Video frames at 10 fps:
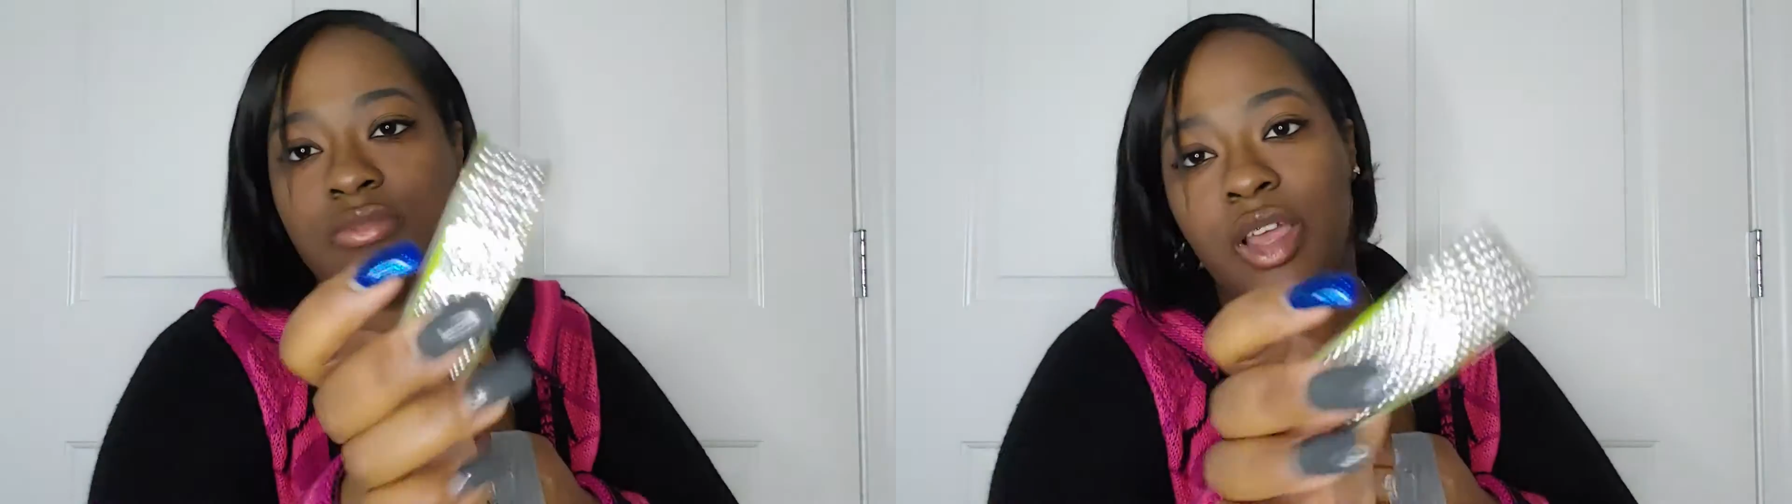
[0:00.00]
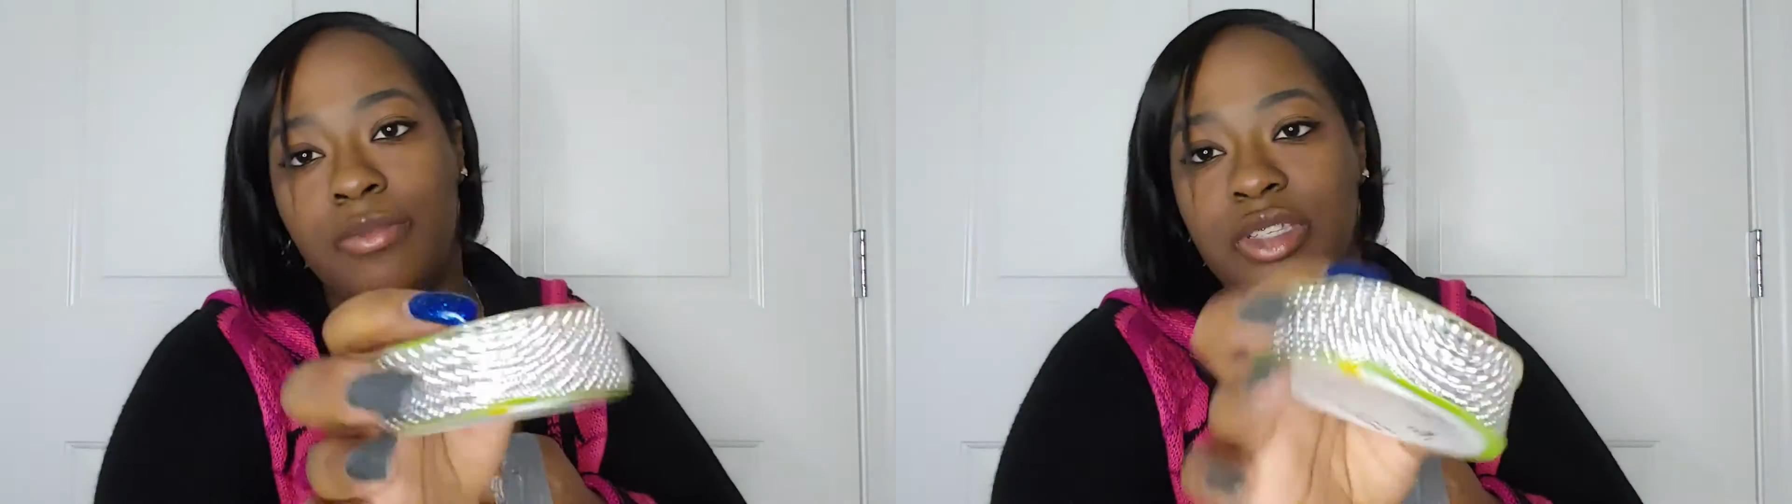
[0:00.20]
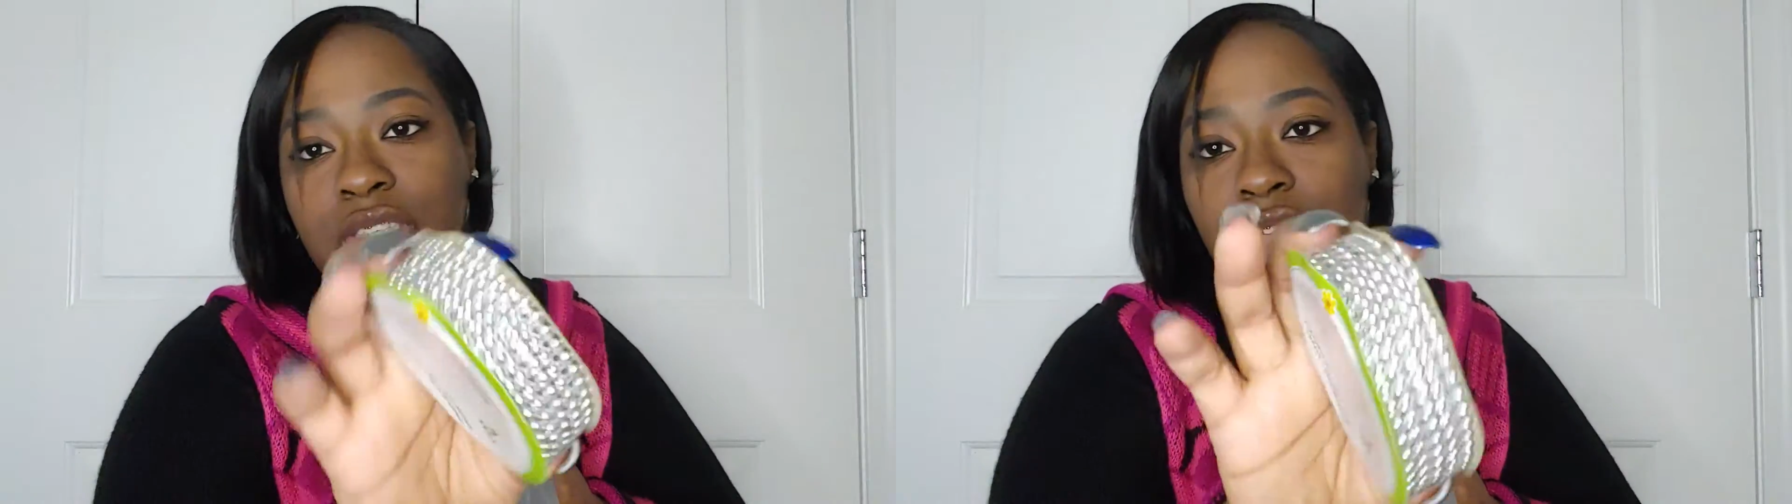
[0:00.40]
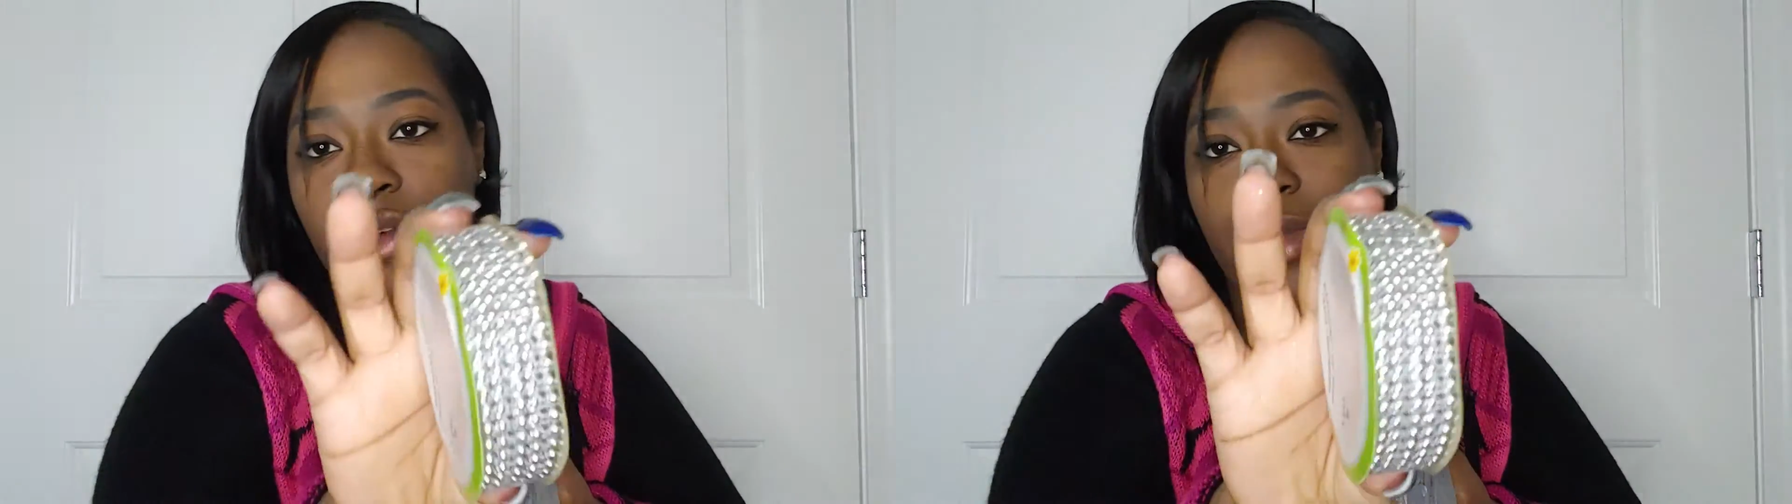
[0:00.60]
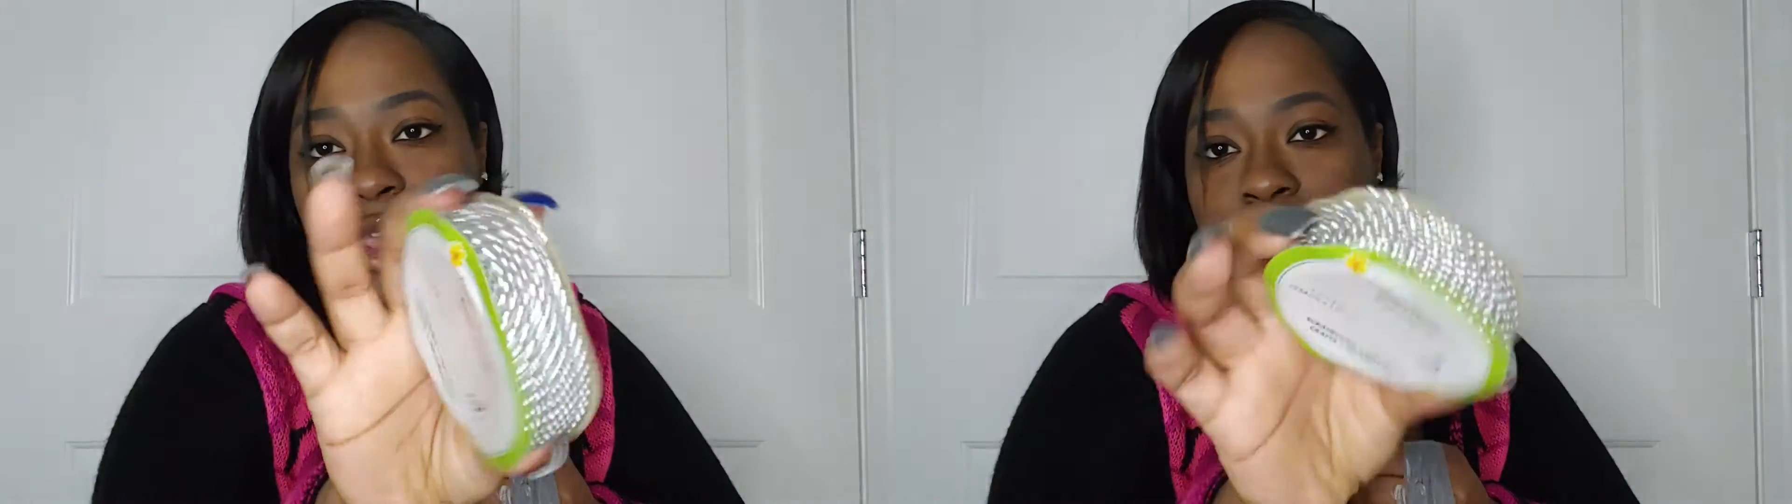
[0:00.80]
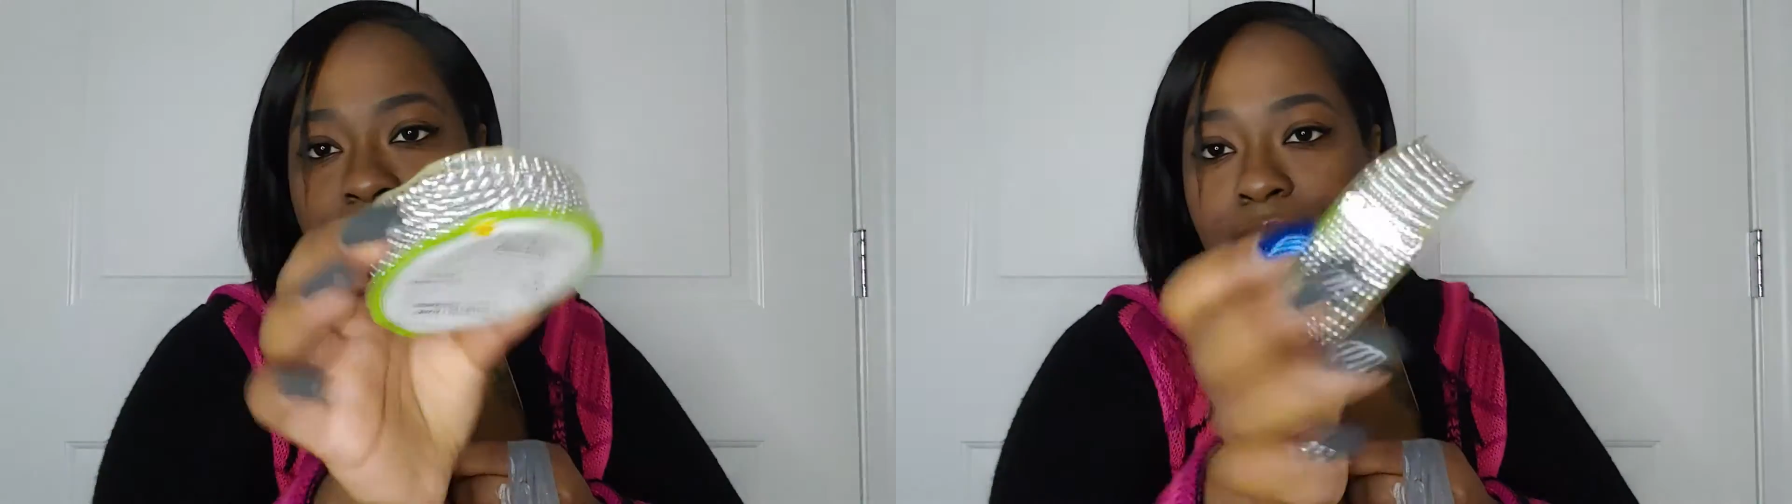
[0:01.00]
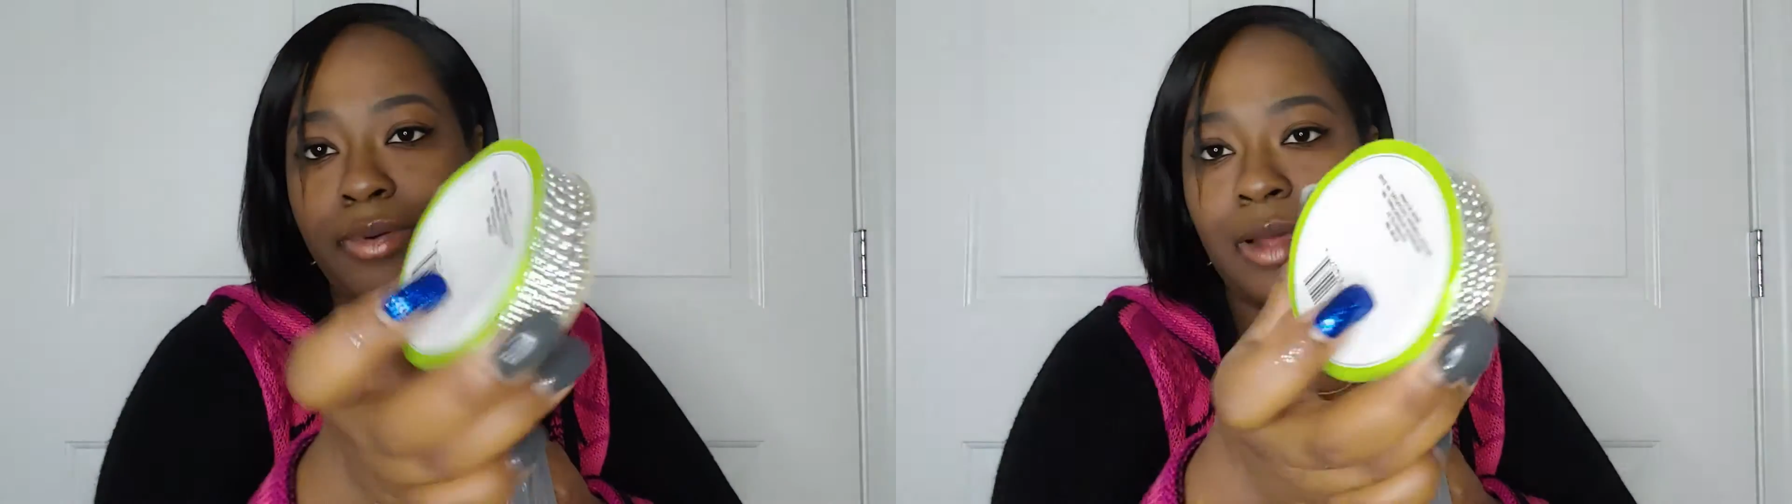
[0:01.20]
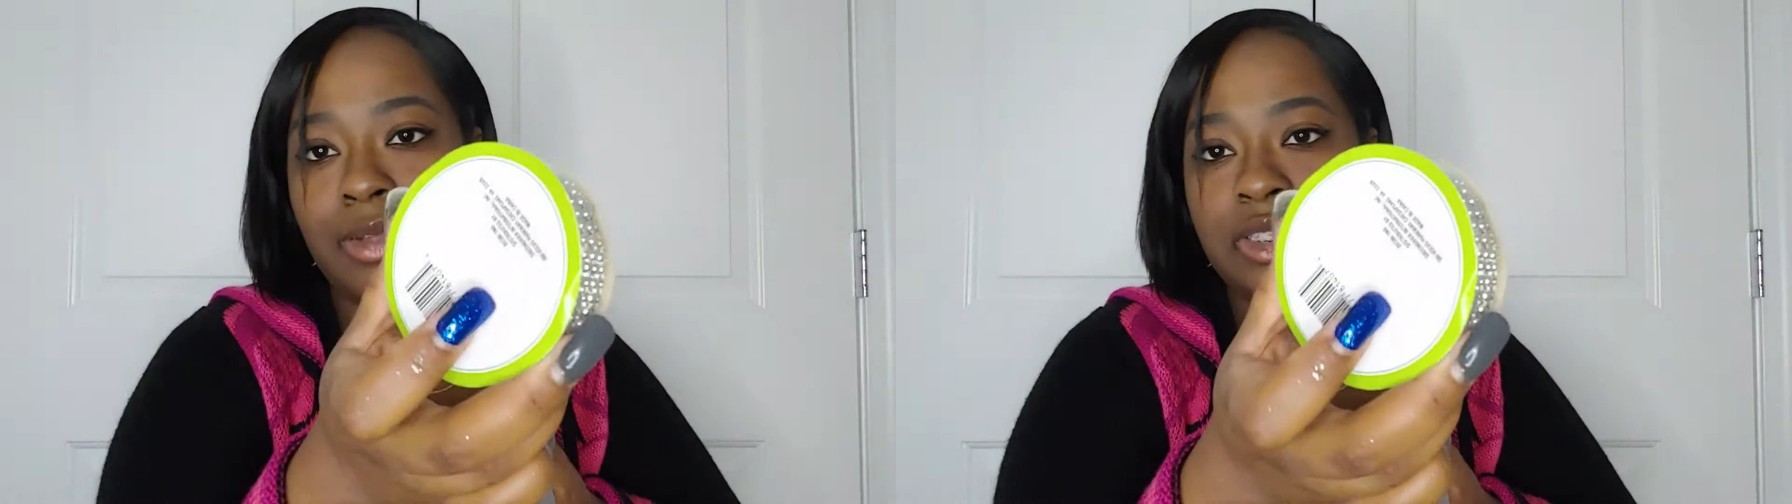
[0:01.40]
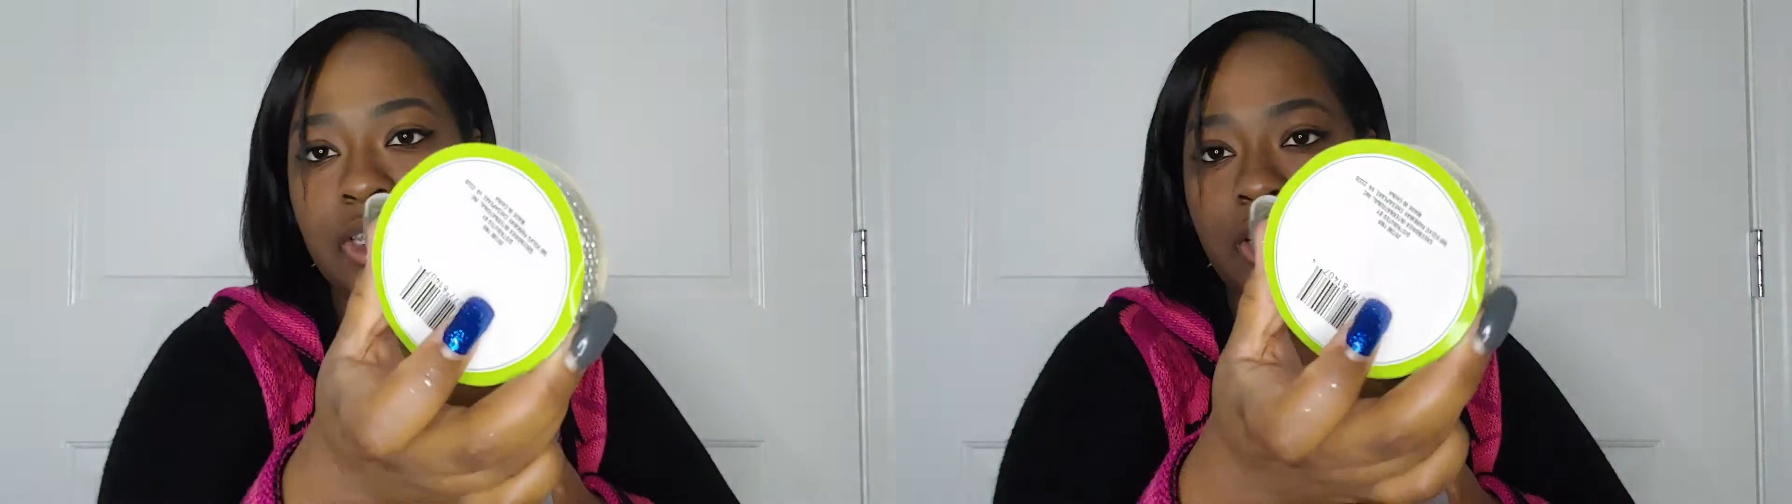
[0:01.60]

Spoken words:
I'm just going to wait probably till